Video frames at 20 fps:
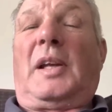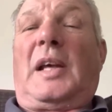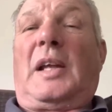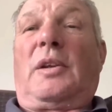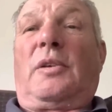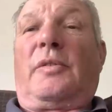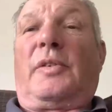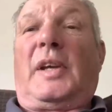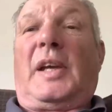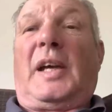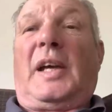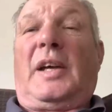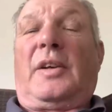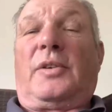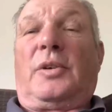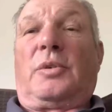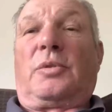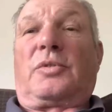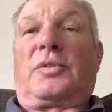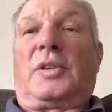I love it, I
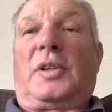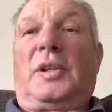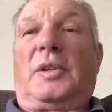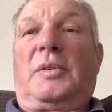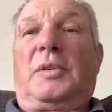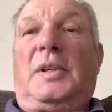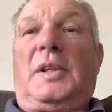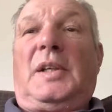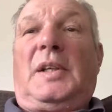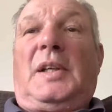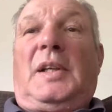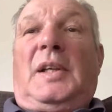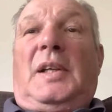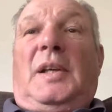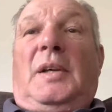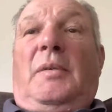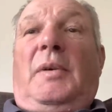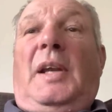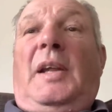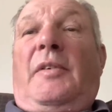do. So
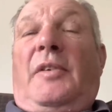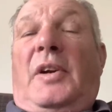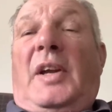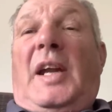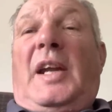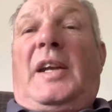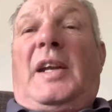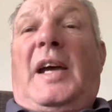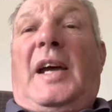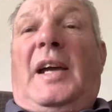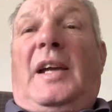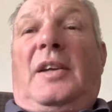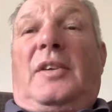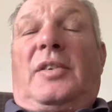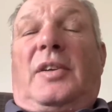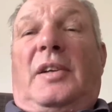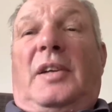we'll have a great night.